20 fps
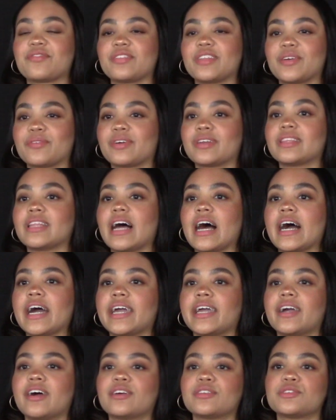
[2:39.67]
They
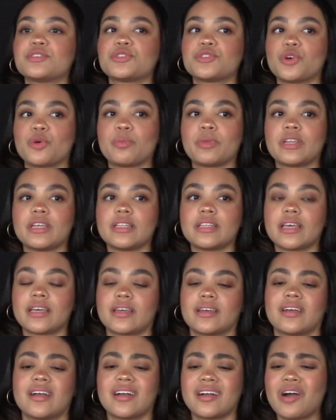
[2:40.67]
rely on so many like
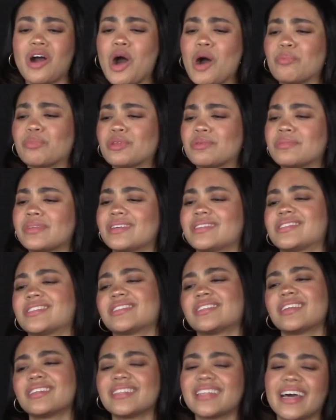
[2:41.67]
compliments
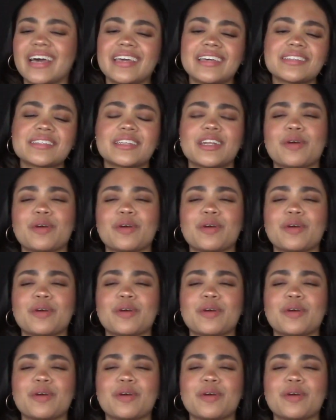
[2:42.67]
and the likes,